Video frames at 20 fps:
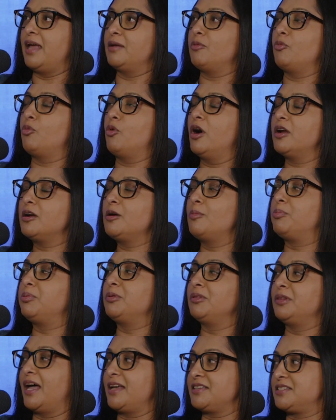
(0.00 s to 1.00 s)
And what a
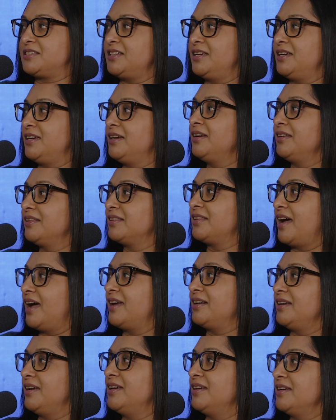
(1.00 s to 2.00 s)
blessing
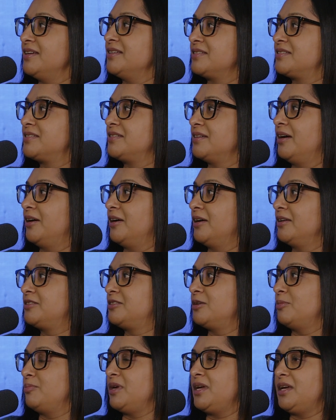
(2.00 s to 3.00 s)
that is
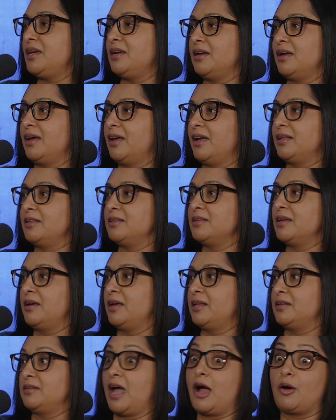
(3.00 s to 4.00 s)
to me,
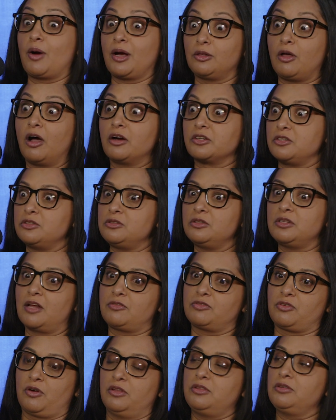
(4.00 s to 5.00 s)
and how I long to do
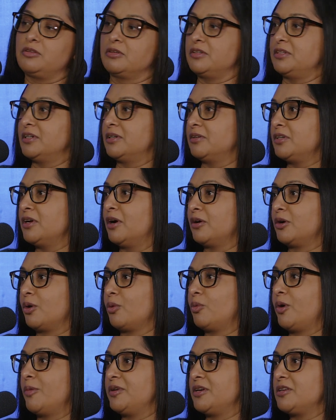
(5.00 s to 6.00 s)
that for other
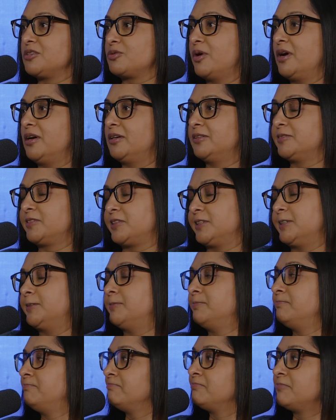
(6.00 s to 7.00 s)
younger women as well. So
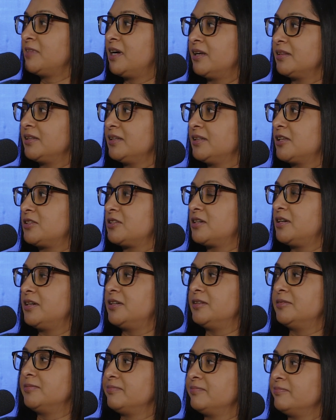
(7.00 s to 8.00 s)
I think that's
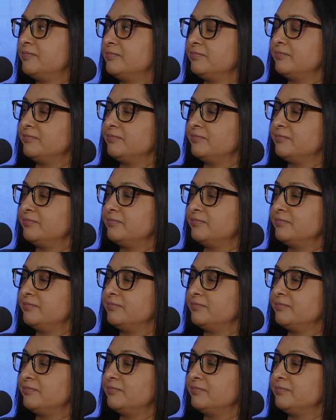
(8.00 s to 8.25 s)
good.